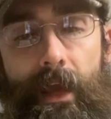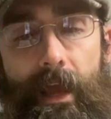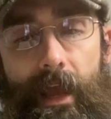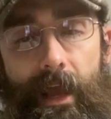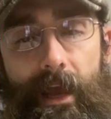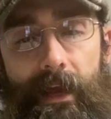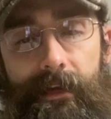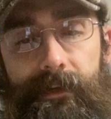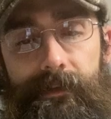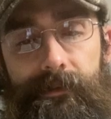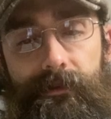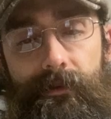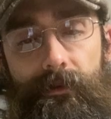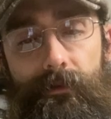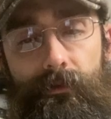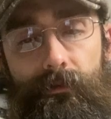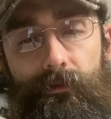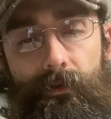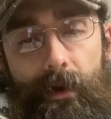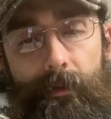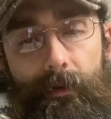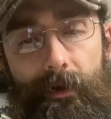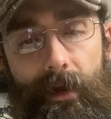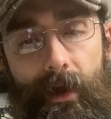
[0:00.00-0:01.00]
As
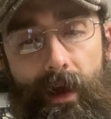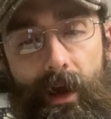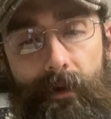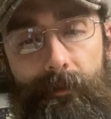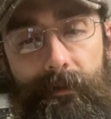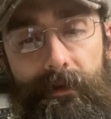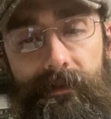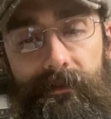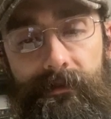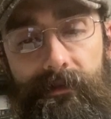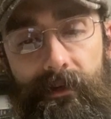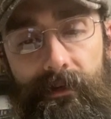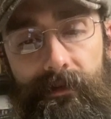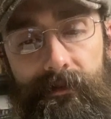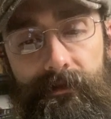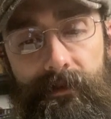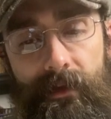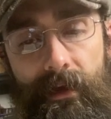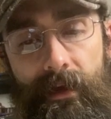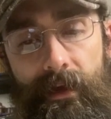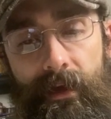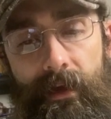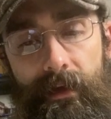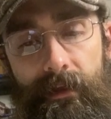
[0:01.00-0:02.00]
Rabbi Ami says,
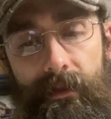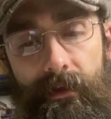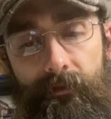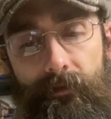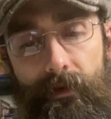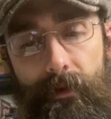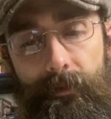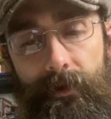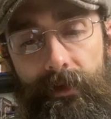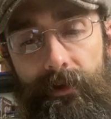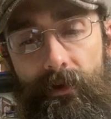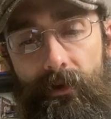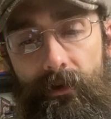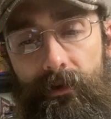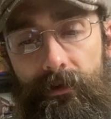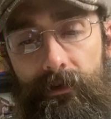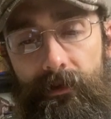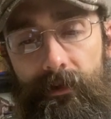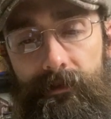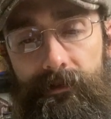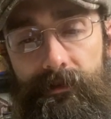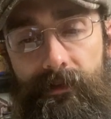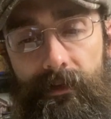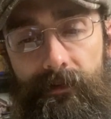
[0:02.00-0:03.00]
that Rabbi
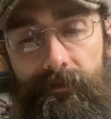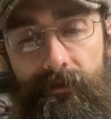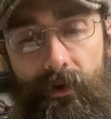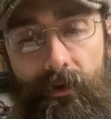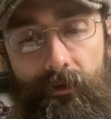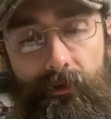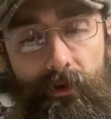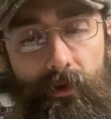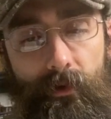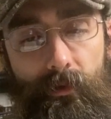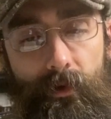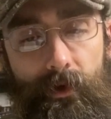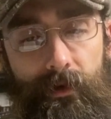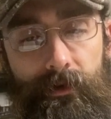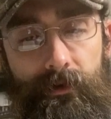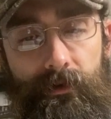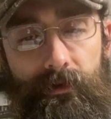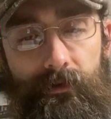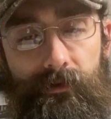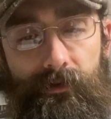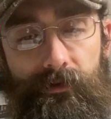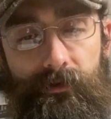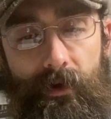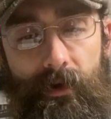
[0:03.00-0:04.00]
Yochanan says, although one
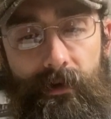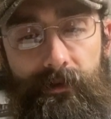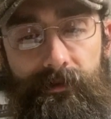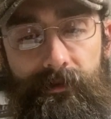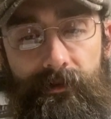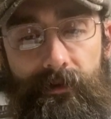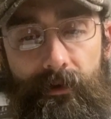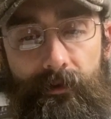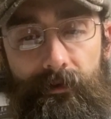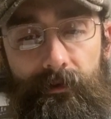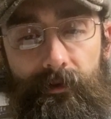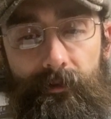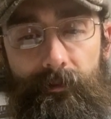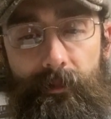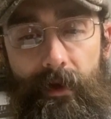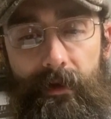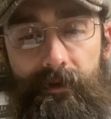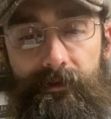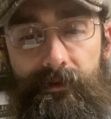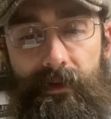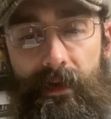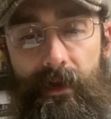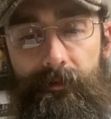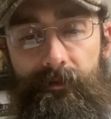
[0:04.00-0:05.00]
who strikes another
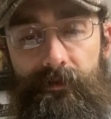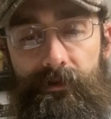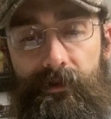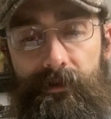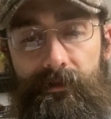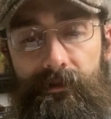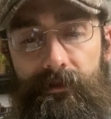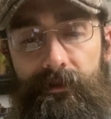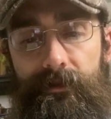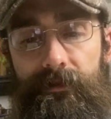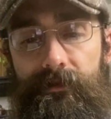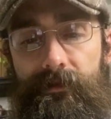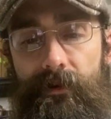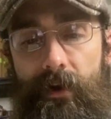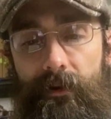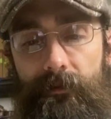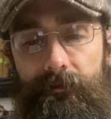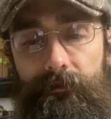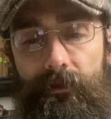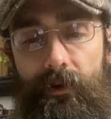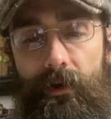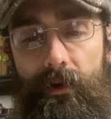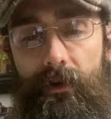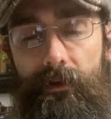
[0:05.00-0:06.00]
pays damages and is
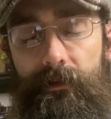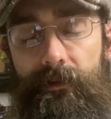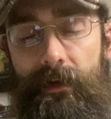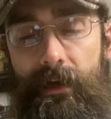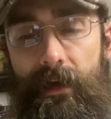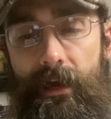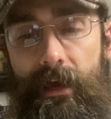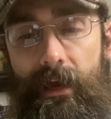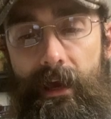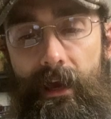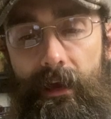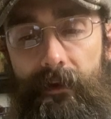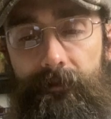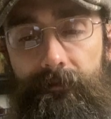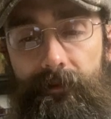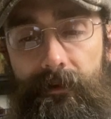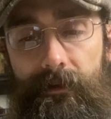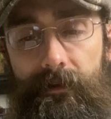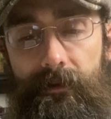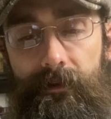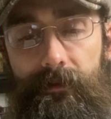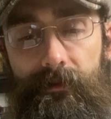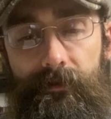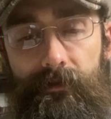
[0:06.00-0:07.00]
not flogged, if
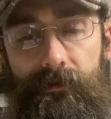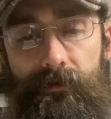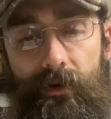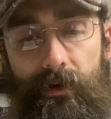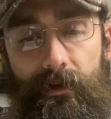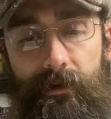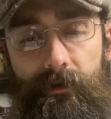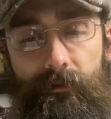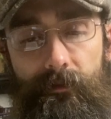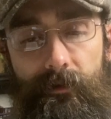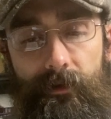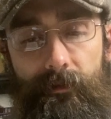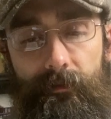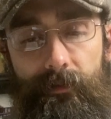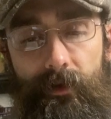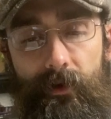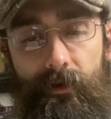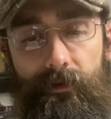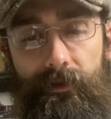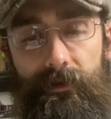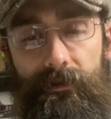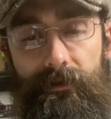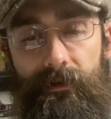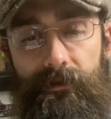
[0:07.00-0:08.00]
he struck him with a
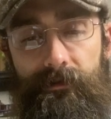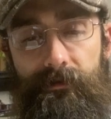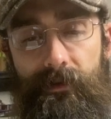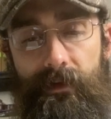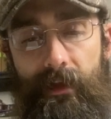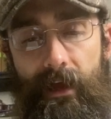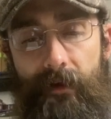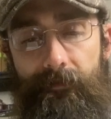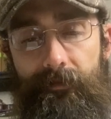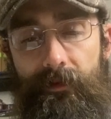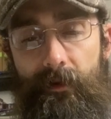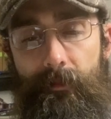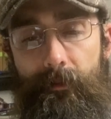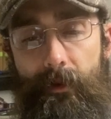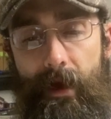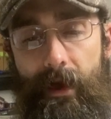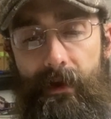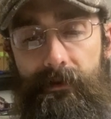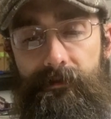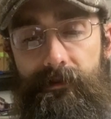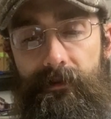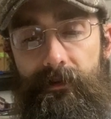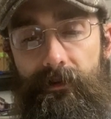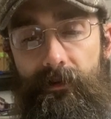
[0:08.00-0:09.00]
blow that does not have the
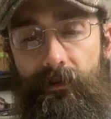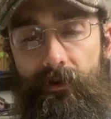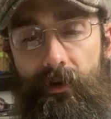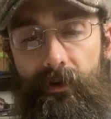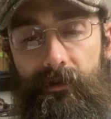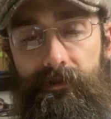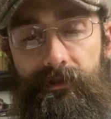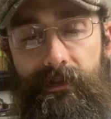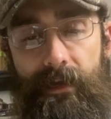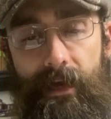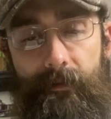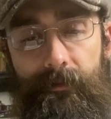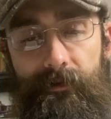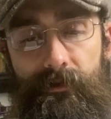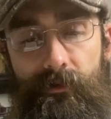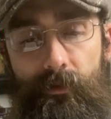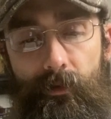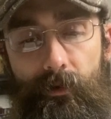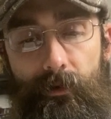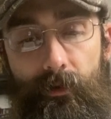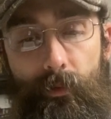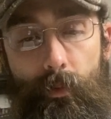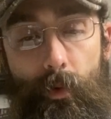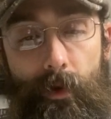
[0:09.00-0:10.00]
capacity to cause damage
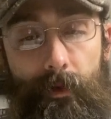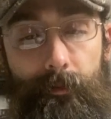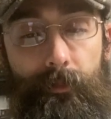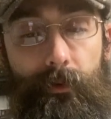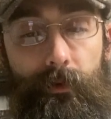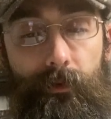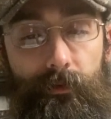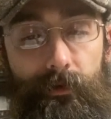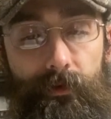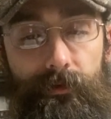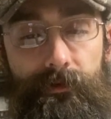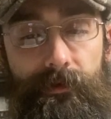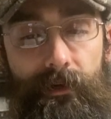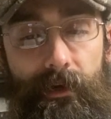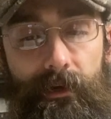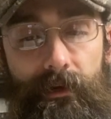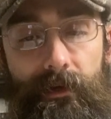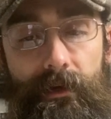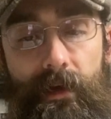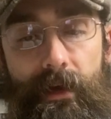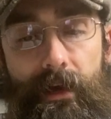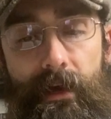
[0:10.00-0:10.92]
worth 1 peruta,